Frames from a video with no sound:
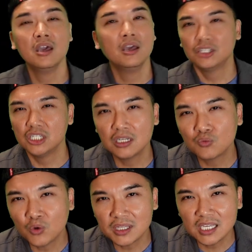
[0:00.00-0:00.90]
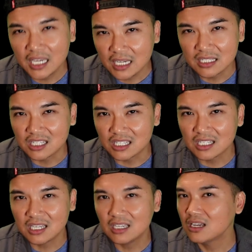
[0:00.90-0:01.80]
she didn't want the kids to
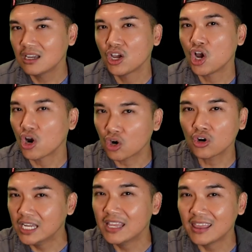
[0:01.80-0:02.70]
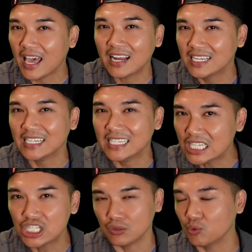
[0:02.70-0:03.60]
see her in that condition,